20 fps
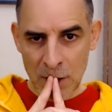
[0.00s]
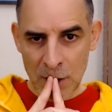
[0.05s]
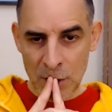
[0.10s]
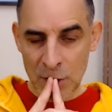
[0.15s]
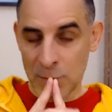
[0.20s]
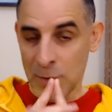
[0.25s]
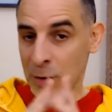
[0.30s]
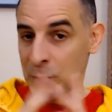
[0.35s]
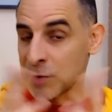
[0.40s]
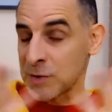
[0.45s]
You
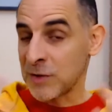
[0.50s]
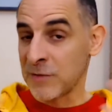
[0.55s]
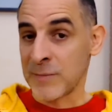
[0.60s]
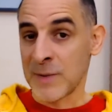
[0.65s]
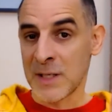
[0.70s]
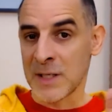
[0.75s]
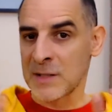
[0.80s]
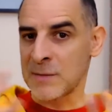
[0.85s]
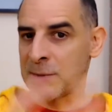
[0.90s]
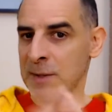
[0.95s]
may also have been
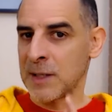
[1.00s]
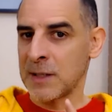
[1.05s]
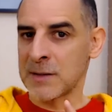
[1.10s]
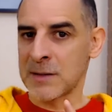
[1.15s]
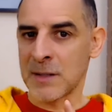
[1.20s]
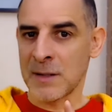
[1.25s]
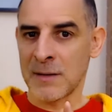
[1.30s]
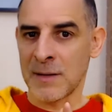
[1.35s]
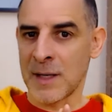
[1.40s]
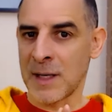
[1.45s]

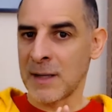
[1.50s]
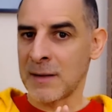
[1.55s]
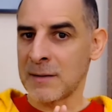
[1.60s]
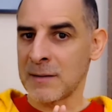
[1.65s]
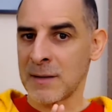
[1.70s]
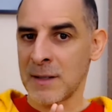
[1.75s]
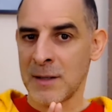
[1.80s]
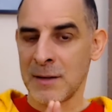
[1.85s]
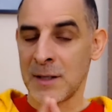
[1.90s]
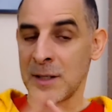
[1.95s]
experiencing that
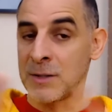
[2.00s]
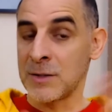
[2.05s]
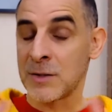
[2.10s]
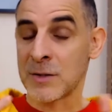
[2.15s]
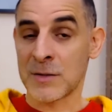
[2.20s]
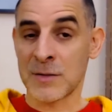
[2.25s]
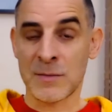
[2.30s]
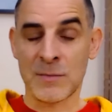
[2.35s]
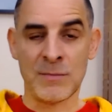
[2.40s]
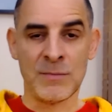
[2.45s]
they're
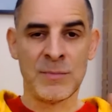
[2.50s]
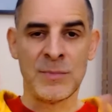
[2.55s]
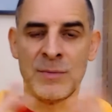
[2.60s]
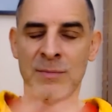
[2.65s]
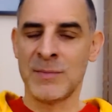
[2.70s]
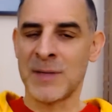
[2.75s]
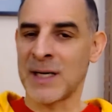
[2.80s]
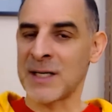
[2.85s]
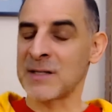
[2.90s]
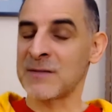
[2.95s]
just
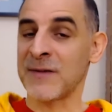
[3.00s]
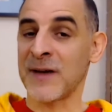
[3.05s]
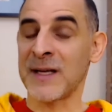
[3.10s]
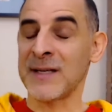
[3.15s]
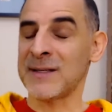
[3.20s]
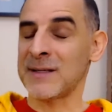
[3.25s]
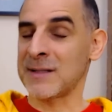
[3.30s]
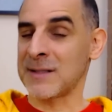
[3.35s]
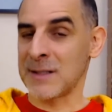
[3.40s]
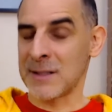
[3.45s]
nice
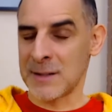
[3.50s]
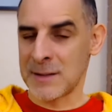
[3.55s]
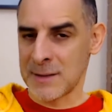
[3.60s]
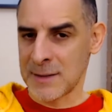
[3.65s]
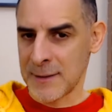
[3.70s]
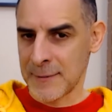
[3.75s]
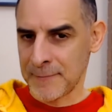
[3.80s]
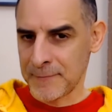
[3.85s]
fantasies.